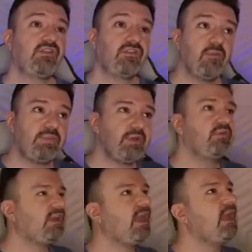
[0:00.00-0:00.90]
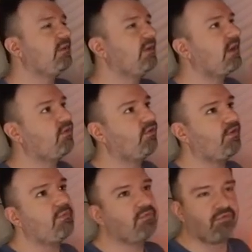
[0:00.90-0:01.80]
some people game in like
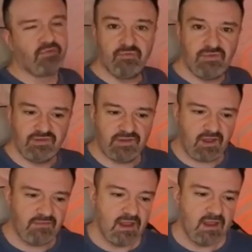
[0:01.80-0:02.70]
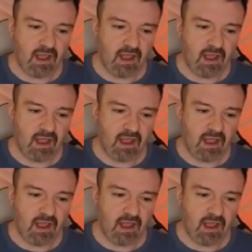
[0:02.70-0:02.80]
cramped rooms and stuff,